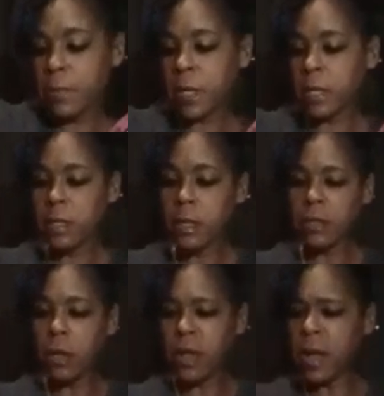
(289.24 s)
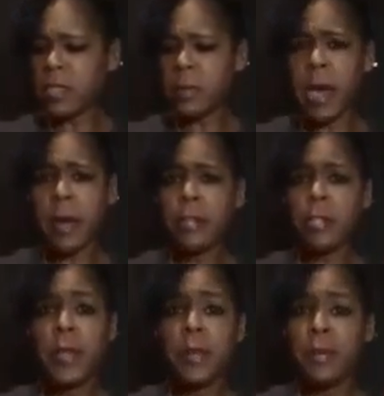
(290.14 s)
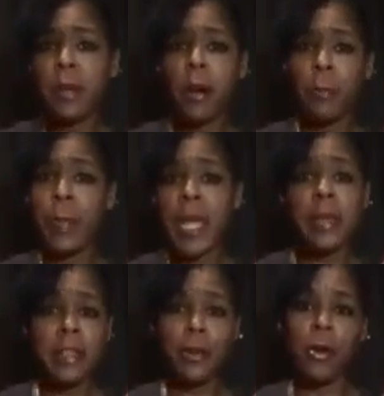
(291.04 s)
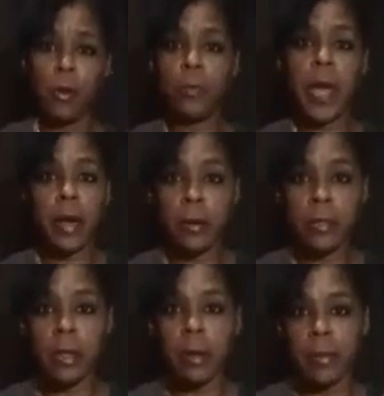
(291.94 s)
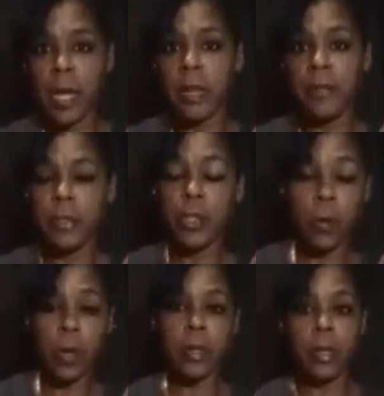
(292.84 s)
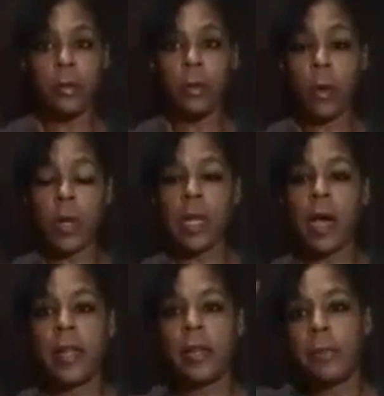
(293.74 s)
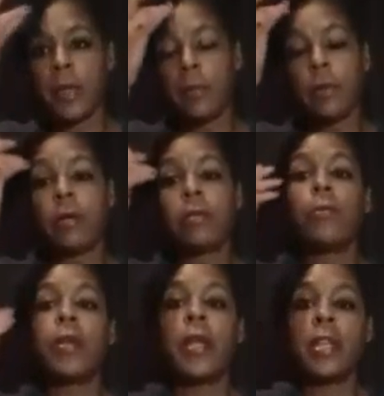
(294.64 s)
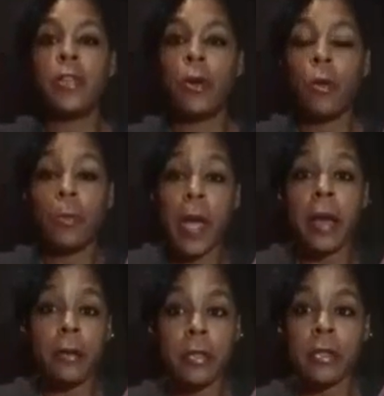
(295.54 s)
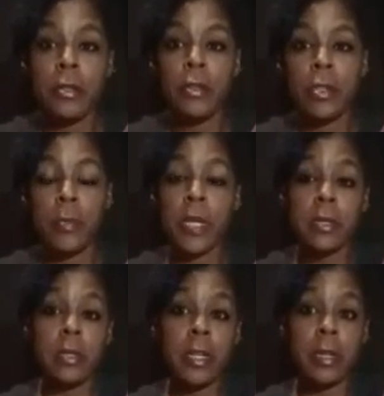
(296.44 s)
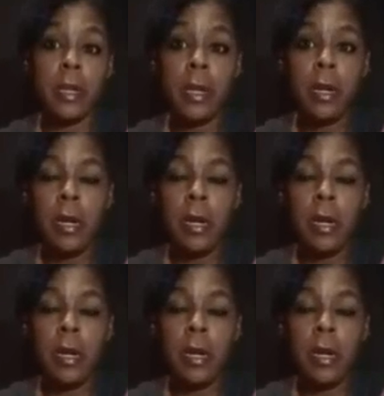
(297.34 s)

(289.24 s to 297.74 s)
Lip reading: But there's all kinds of patterns. People are making their own patterns. I'm not even joking that you go online and people are creating their own patterns, and you just basically,